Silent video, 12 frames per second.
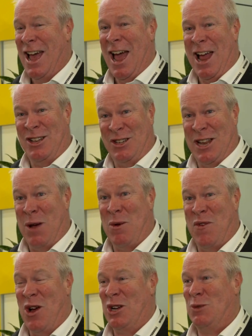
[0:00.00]
and today we
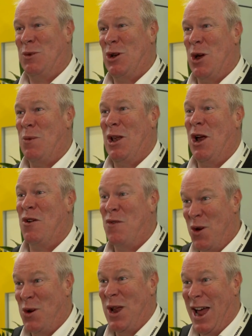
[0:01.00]
focus predominantly on
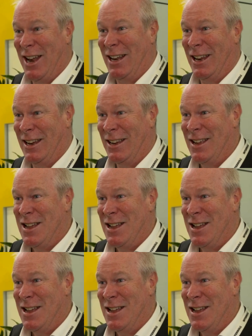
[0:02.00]
food handling.